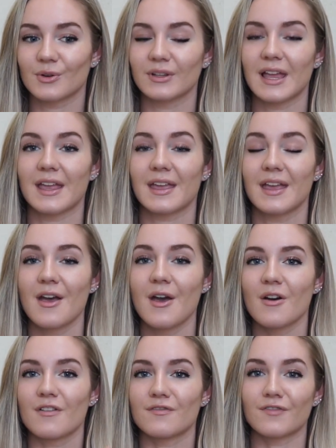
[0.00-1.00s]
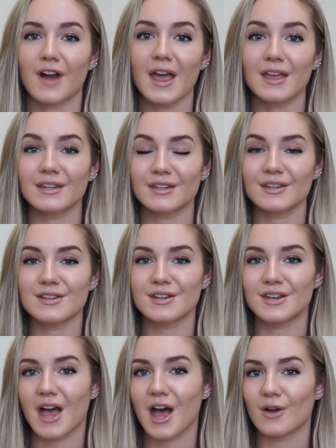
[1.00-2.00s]
Or like, write
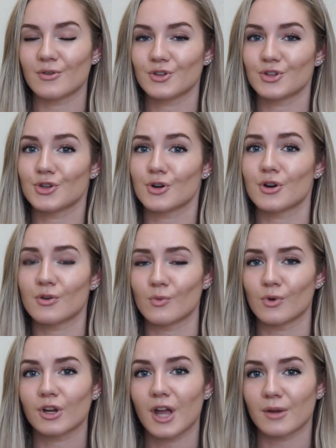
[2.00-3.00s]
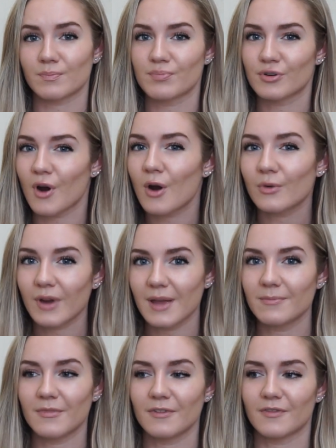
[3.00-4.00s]
down your workout program,